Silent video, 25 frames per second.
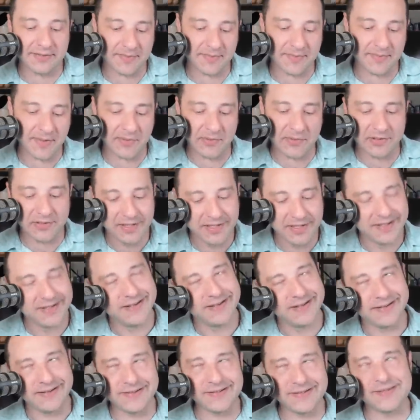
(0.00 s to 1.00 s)
Remember,
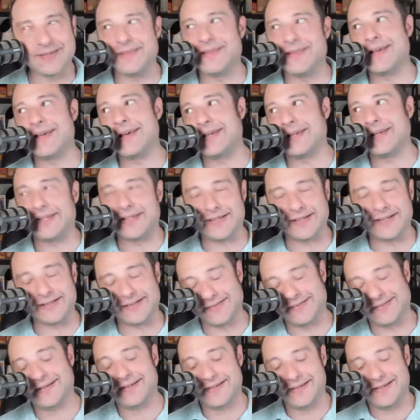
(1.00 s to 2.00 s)
you know, that uh,
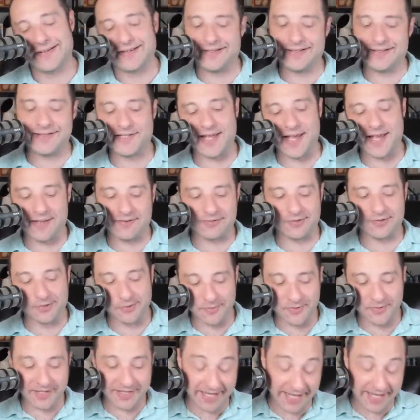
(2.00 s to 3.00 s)
inside room
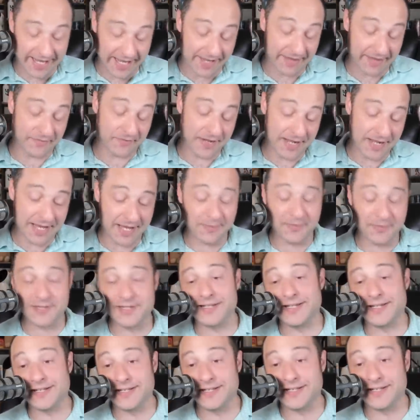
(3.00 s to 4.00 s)
we have. Well, what are you
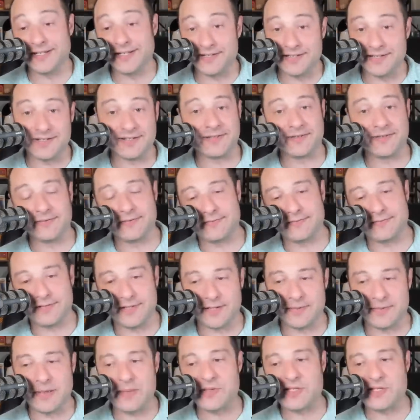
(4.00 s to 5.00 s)
going to do? You know, maybe
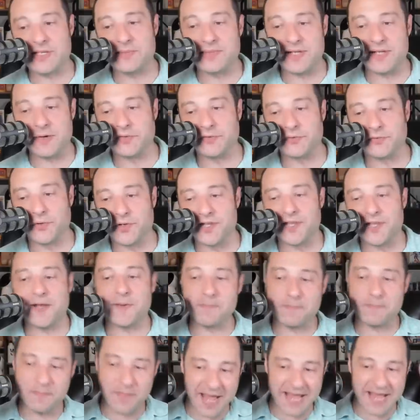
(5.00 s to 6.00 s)
someday we'll be able to afford it. And then
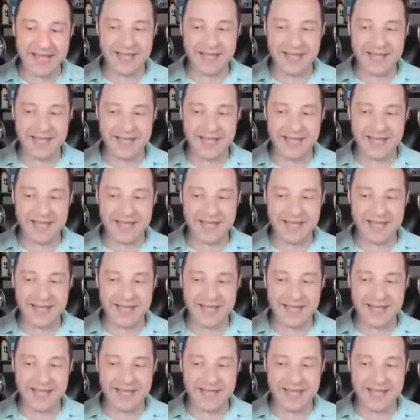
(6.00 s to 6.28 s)
bam.